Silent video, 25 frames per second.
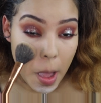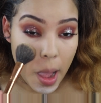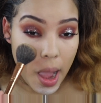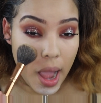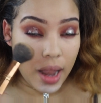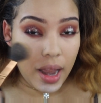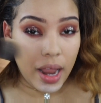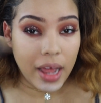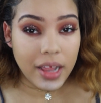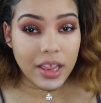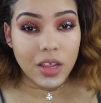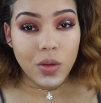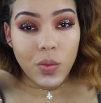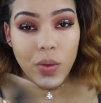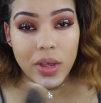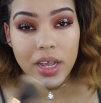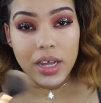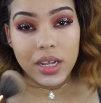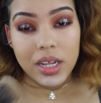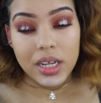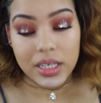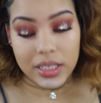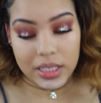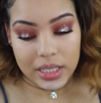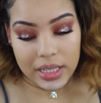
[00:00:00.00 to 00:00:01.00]
I like the way
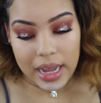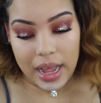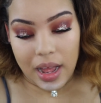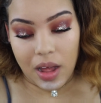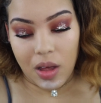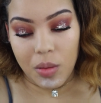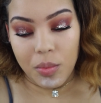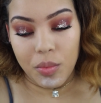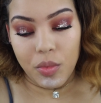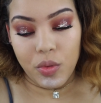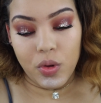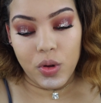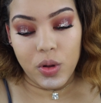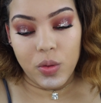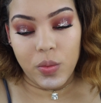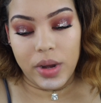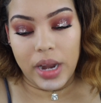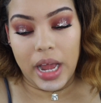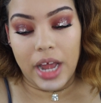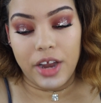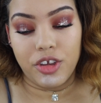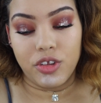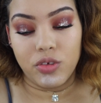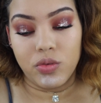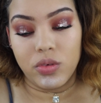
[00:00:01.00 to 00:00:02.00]
it looks now more when
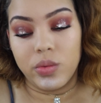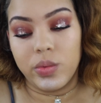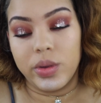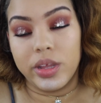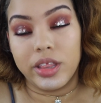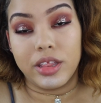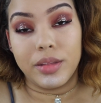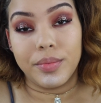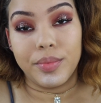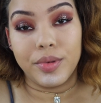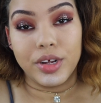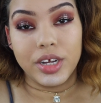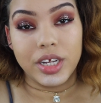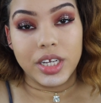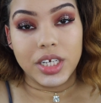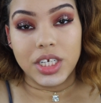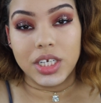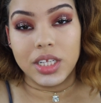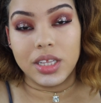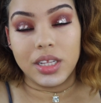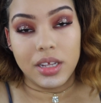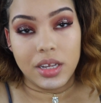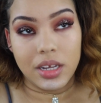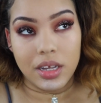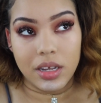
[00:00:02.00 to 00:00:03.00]
I do it with the brush
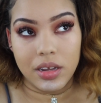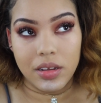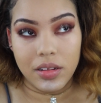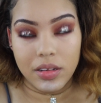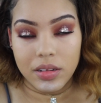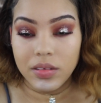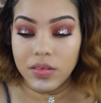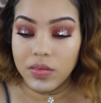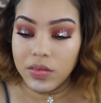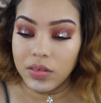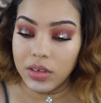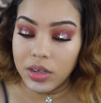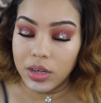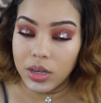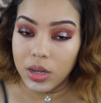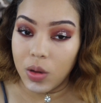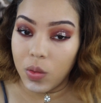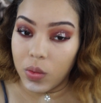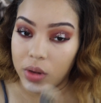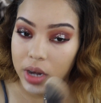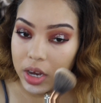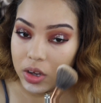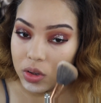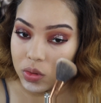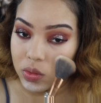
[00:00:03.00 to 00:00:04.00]
than, you know,
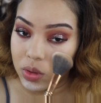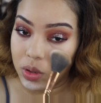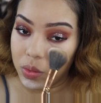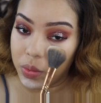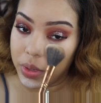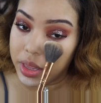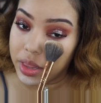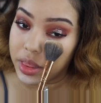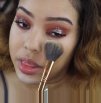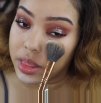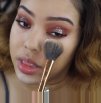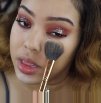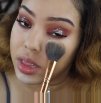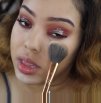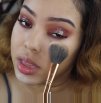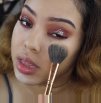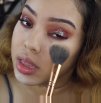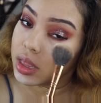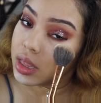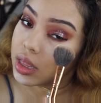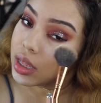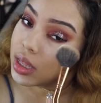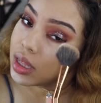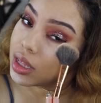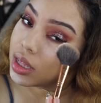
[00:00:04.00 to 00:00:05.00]
when I do it with
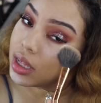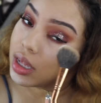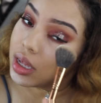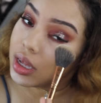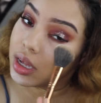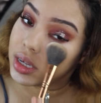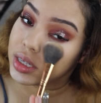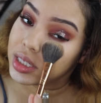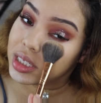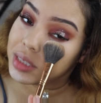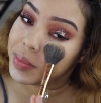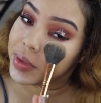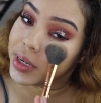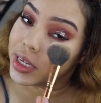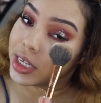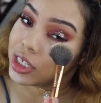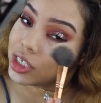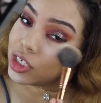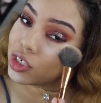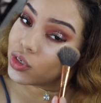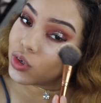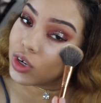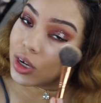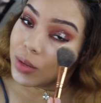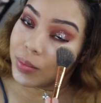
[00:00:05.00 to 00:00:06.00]
a
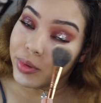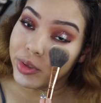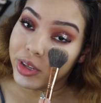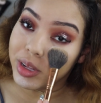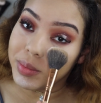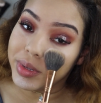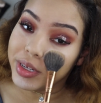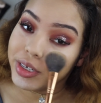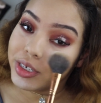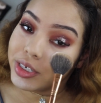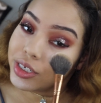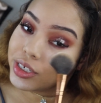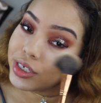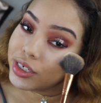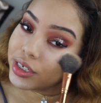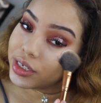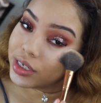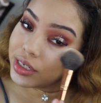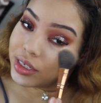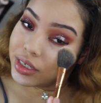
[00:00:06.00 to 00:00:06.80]
sponge or a Beauty Blender.